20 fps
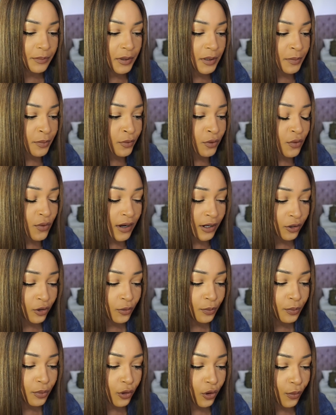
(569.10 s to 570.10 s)
are people who are
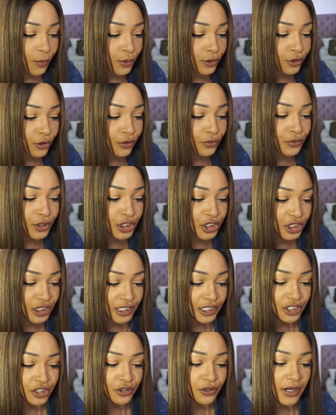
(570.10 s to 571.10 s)
not poor but not rich in
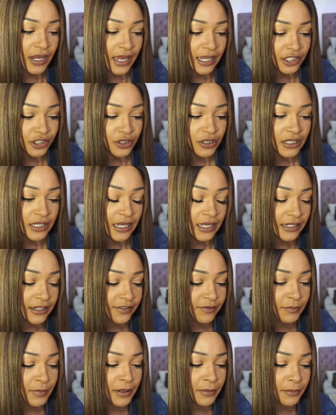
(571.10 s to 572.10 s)
Nigeria actually, and
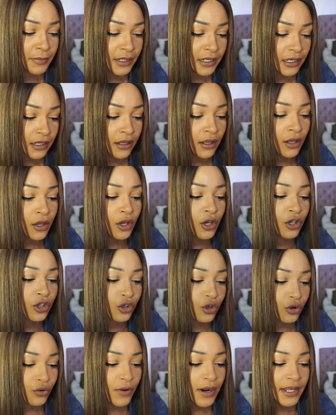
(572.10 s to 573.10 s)
I've met many.
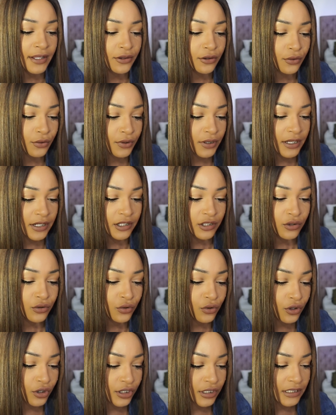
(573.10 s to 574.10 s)
You're right though, there is
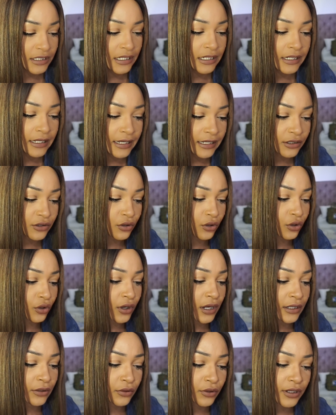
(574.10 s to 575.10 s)
no constant light or
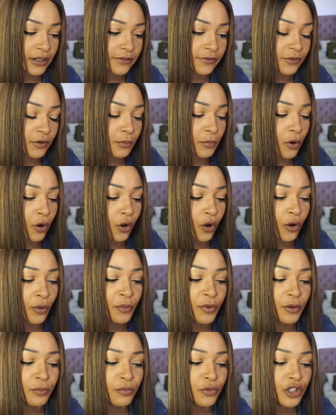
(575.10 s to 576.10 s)
law and order from all,
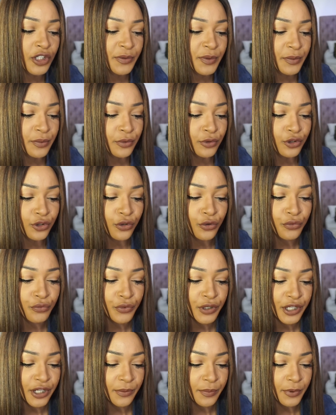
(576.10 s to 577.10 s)
but most people don't
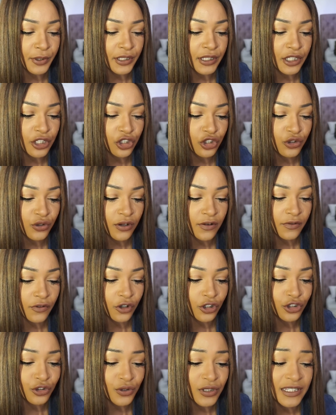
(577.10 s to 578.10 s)
read up on the history of
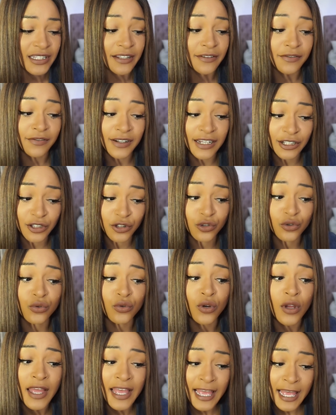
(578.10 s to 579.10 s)
countries they fled
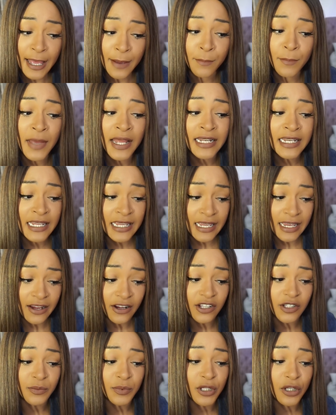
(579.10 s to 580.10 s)
to many
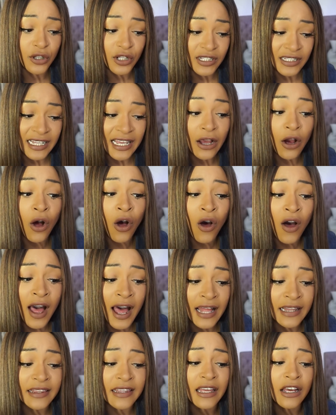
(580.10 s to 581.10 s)
years because they all
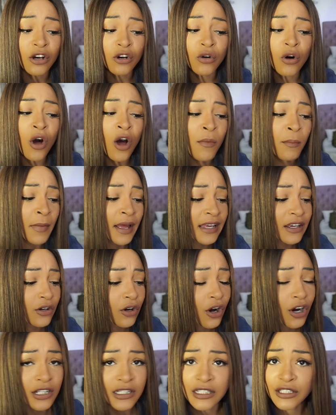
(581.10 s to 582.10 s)
had their... Oh my
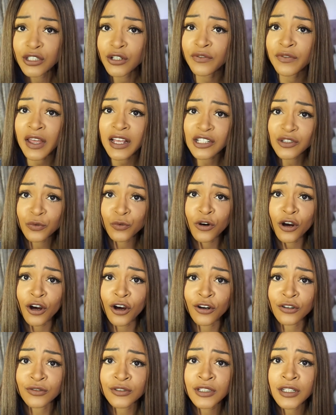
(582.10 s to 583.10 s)
god, Sylvia's
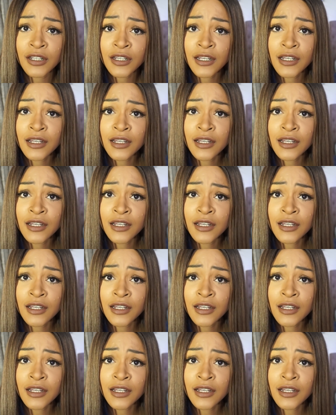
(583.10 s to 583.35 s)
World!